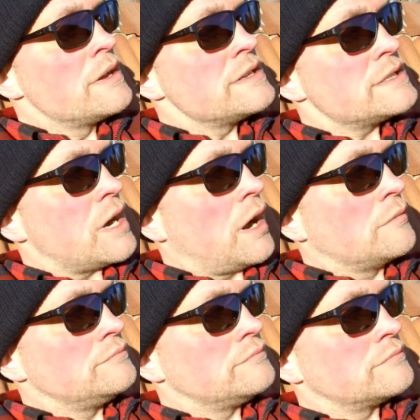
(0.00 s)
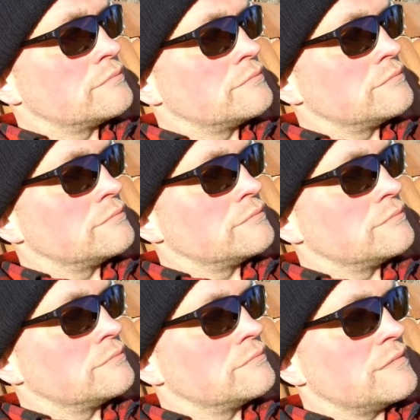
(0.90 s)
So,
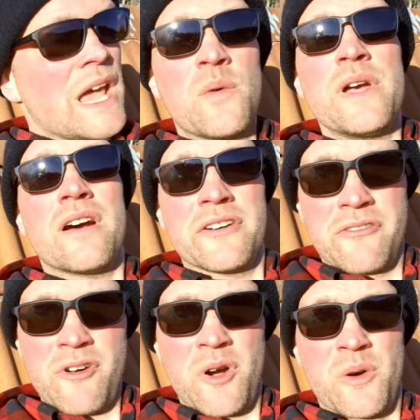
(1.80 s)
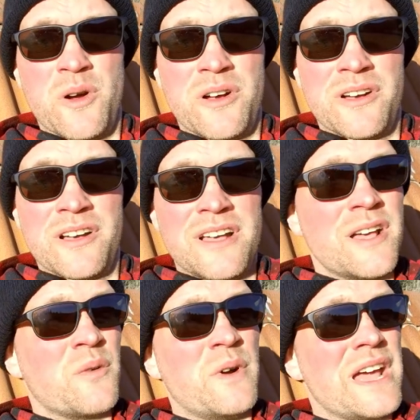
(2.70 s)
and we are on a row.
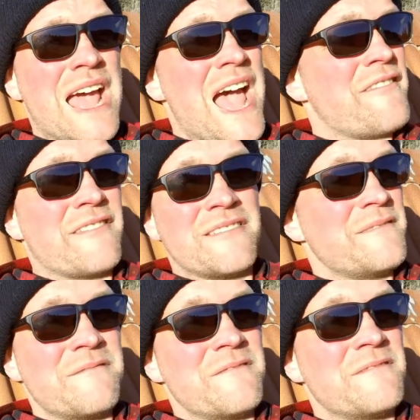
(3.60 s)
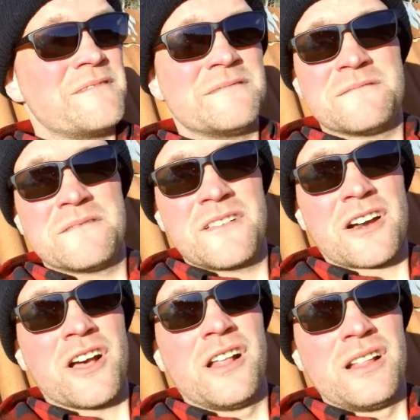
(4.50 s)
We have
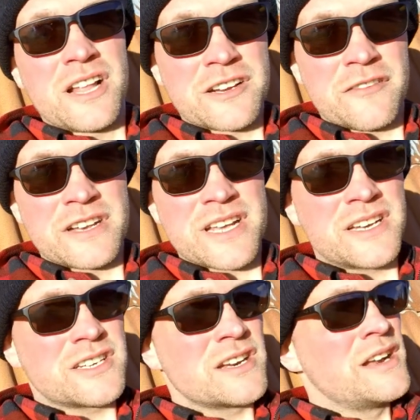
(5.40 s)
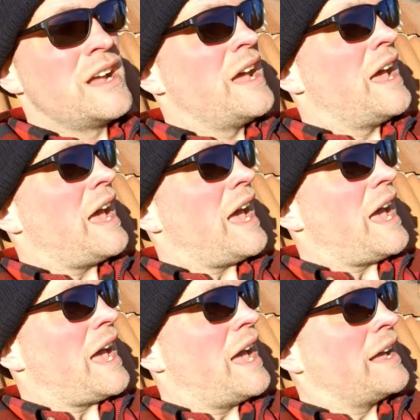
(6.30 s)
got a lot of attention
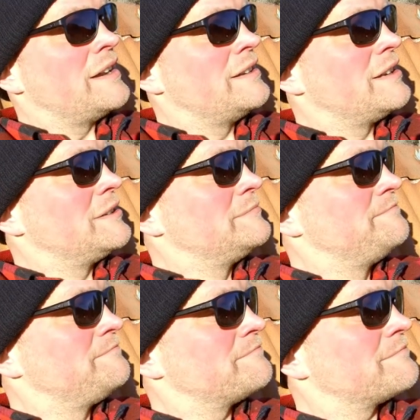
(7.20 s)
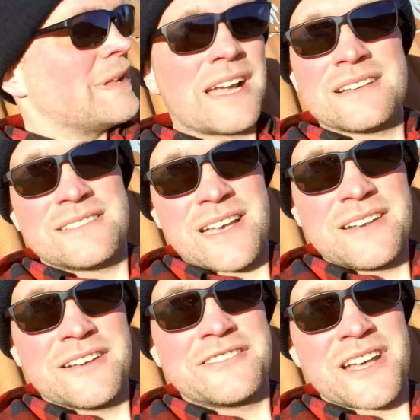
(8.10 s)
and um, like I
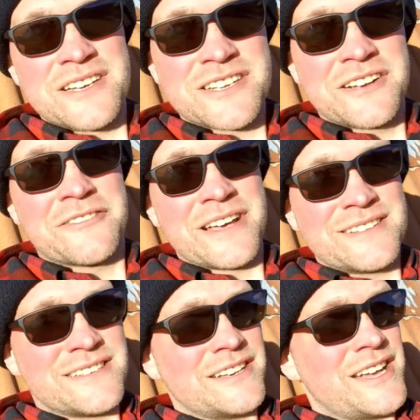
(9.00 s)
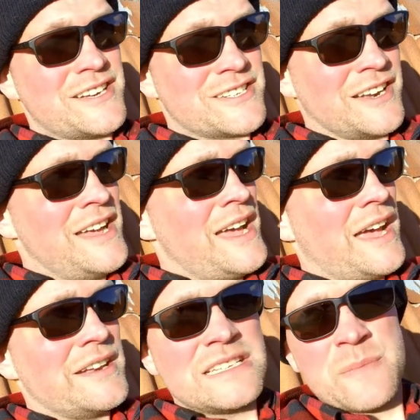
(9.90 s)
said, attention creates attention.
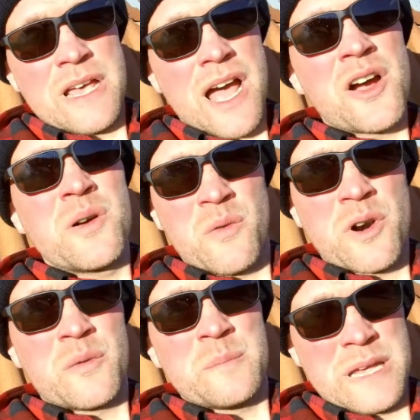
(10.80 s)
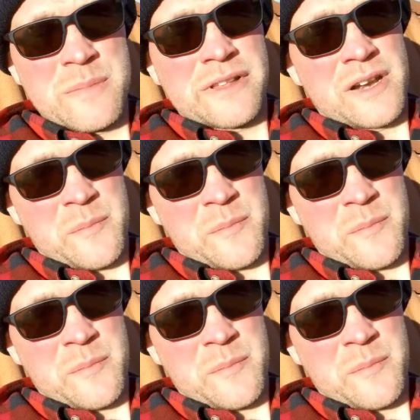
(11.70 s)
And these I only work with people that